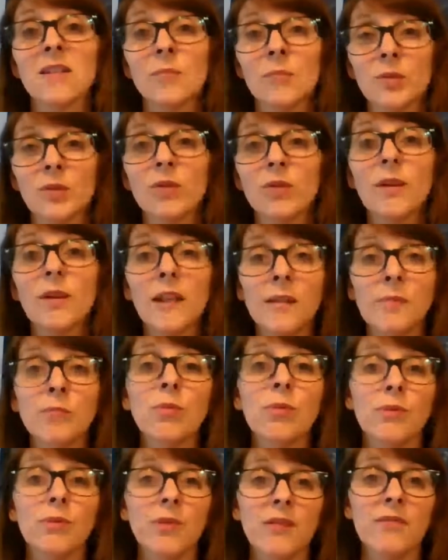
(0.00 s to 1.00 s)
but in
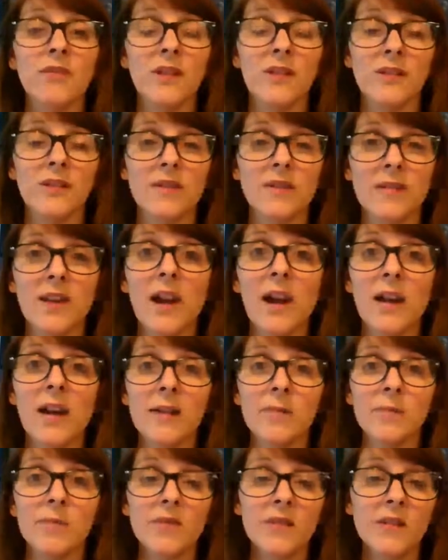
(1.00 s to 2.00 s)
previous
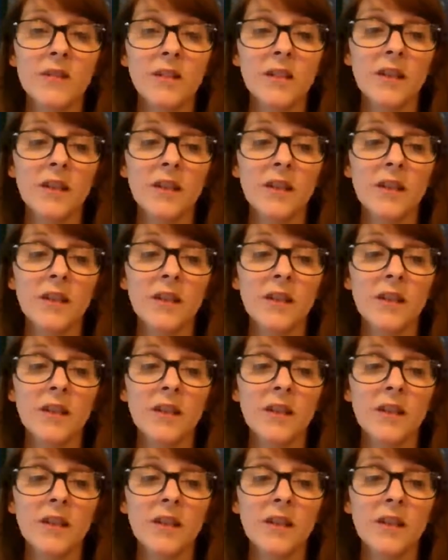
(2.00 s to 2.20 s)
times.